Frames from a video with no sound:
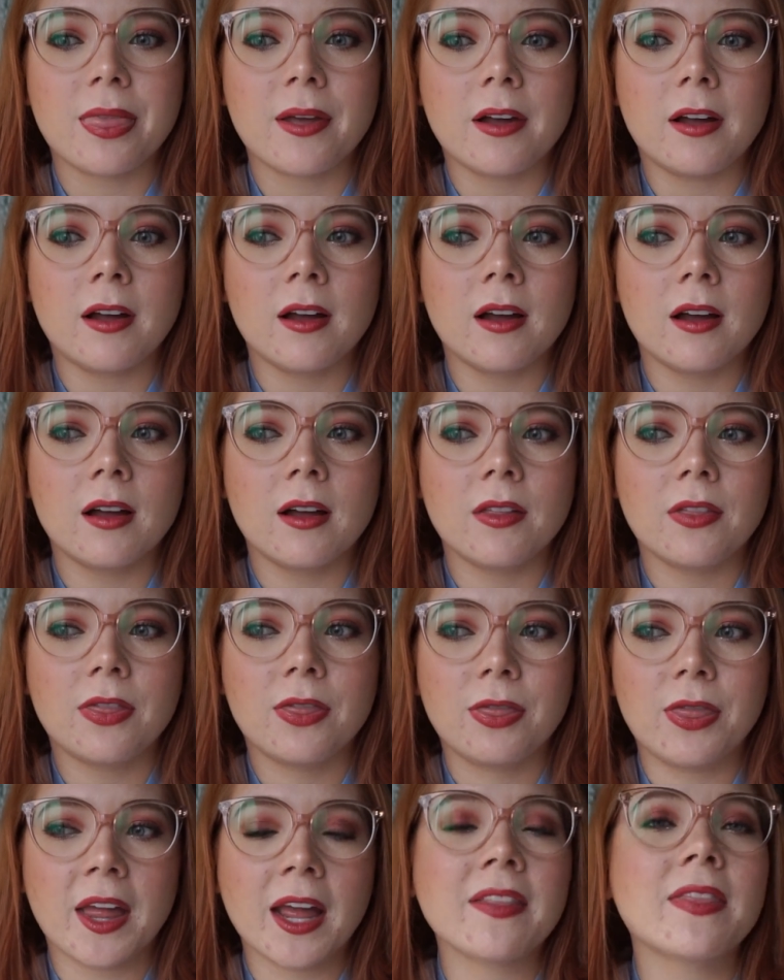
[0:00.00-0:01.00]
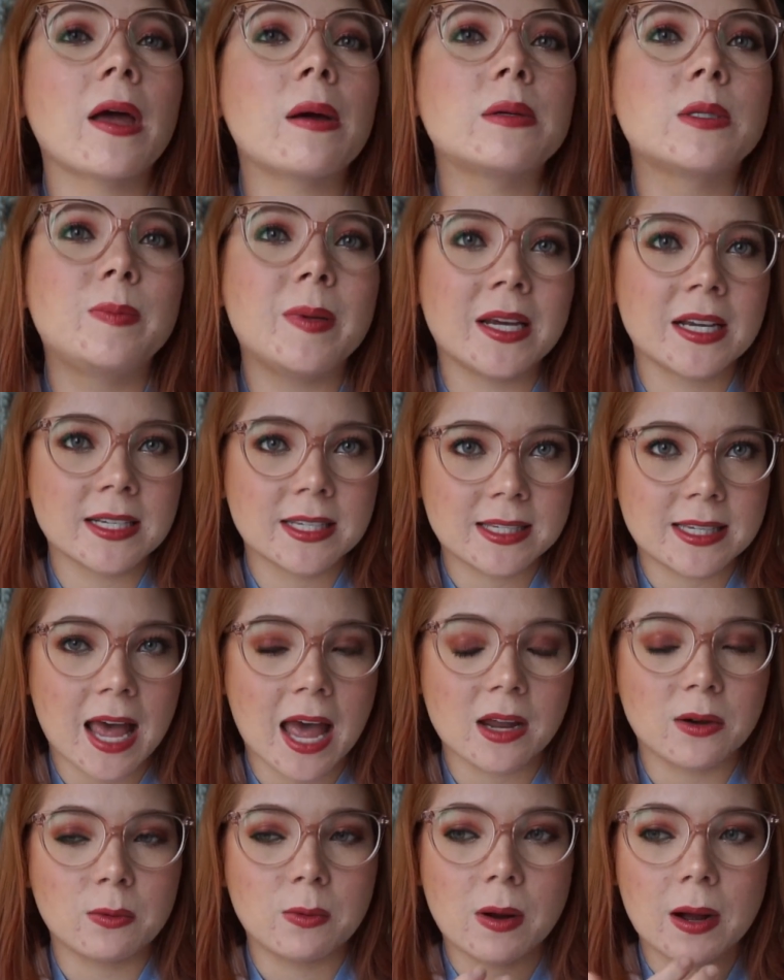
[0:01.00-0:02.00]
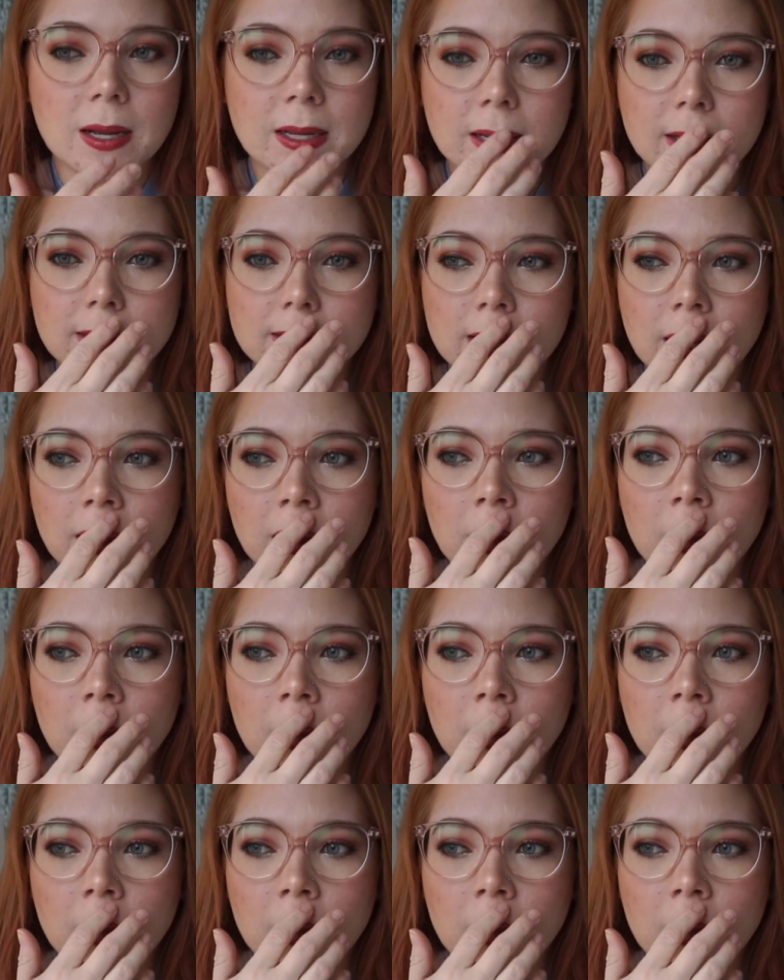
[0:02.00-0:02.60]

the thing that was being said was